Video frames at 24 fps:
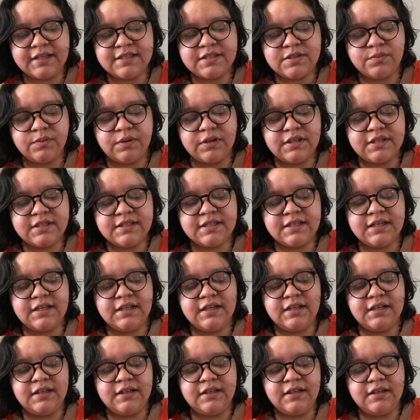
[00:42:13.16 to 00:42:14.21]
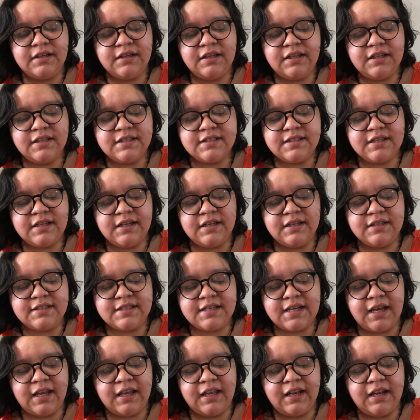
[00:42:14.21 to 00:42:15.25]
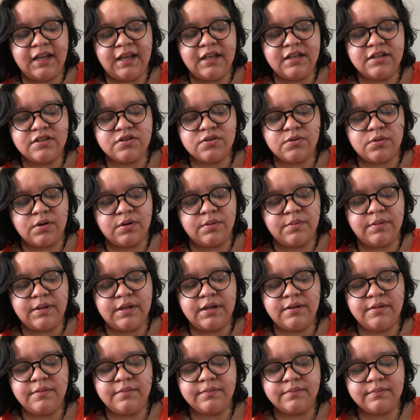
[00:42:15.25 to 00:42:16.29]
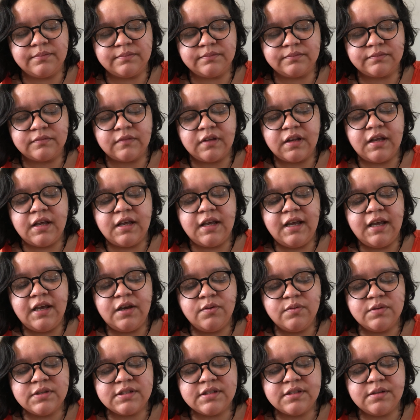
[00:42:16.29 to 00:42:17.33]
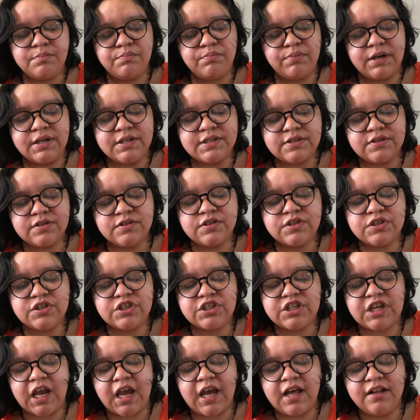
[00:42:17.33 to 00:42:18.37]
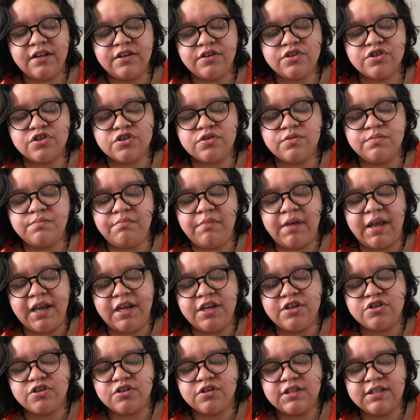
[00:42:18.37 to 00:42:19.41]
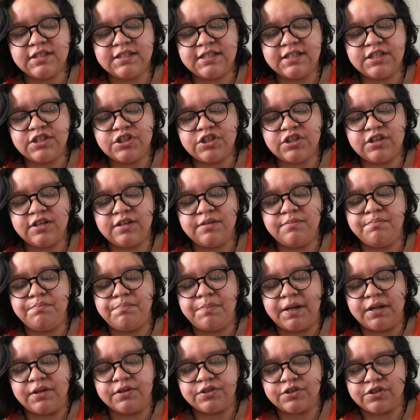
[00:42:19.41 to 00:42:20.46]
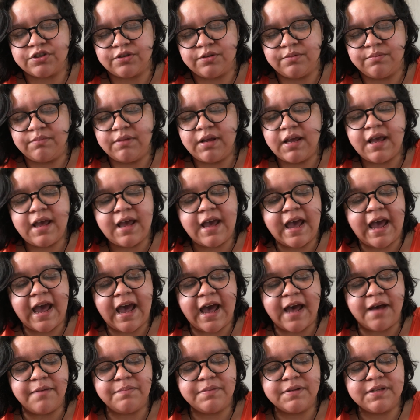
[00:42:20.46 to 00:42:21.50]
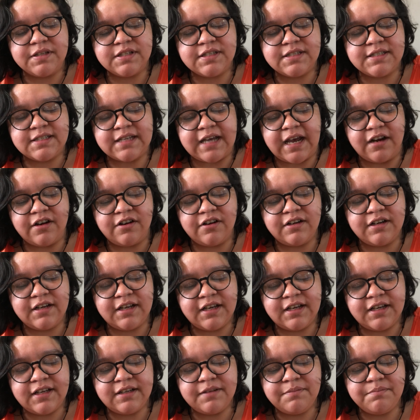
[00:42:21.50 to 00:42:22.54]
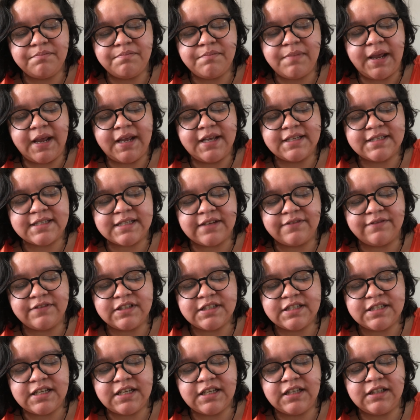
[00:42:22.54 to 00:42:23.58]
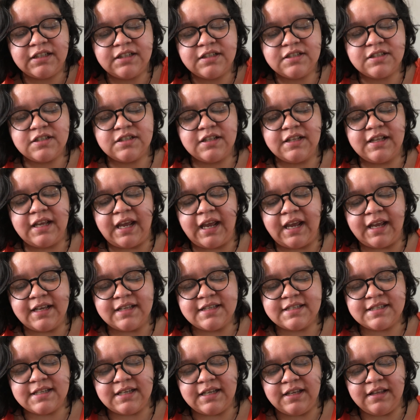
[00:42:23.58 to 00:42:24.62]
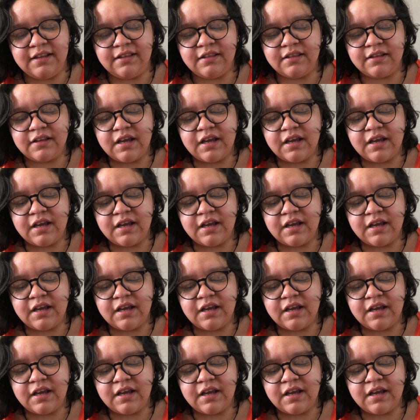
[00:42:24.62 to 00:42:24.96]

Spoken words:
one is a Tekken 8 tournament. It was the Brussels Challenger Major Edition in Belgium. Happened Saturday, May 17th to the 18th.